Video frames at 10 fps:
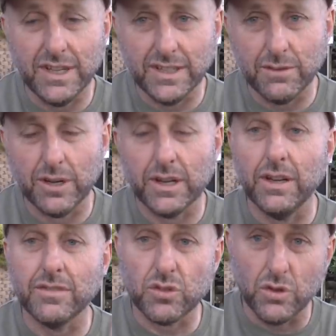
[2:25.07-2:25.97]
hunting
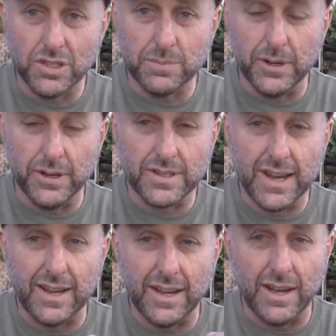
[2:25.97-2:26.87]
recurves, crossbows,
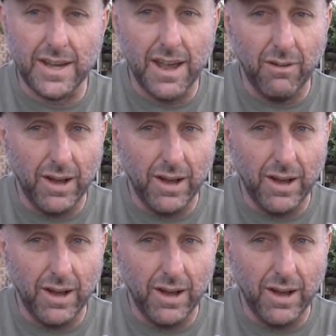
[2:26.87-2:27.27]
and now